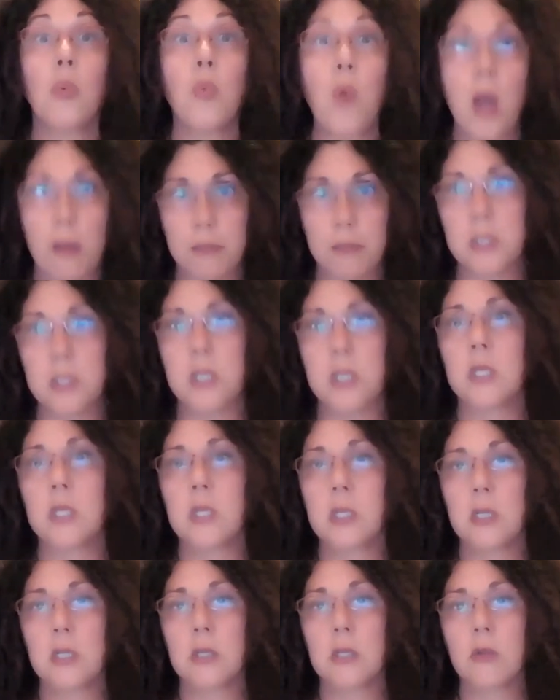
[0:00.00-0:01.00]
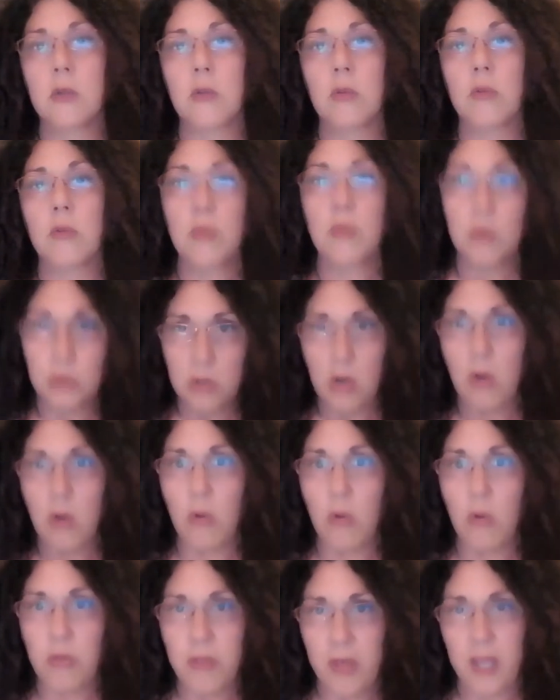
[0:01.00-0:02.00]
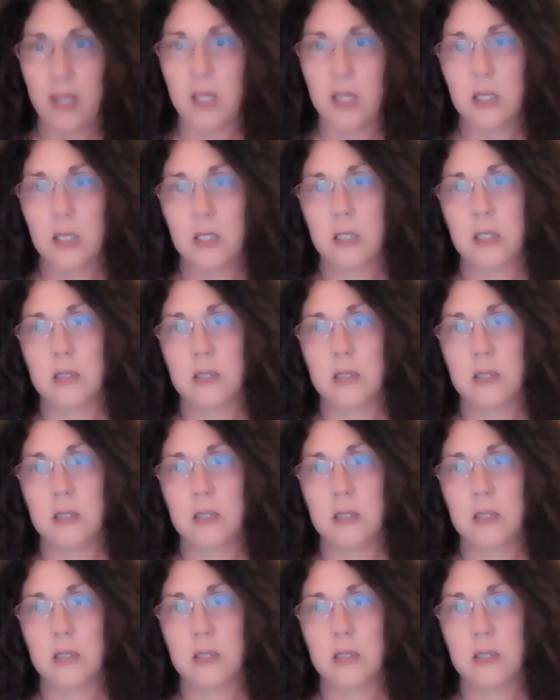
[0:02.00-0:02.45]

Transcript: wept through the whole thing.